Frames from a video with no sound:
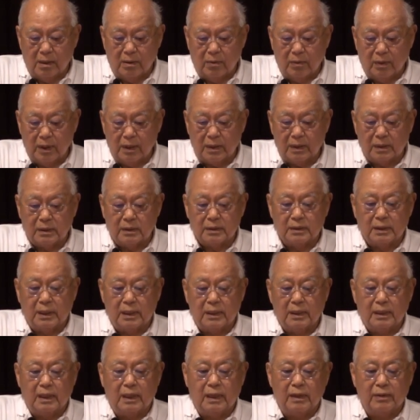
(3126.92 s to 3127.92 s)
well,
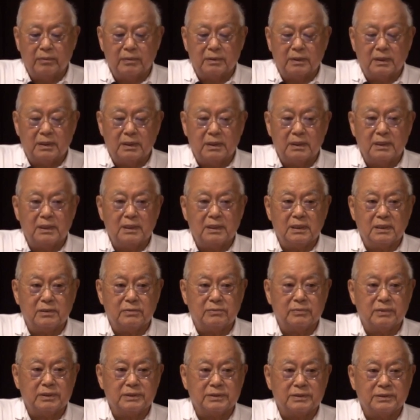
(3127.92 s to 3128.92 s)
I was a little
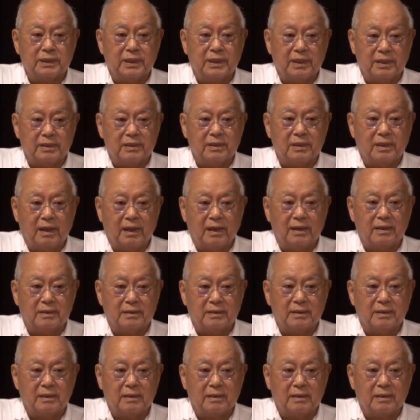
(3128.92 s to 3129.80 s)
interested at that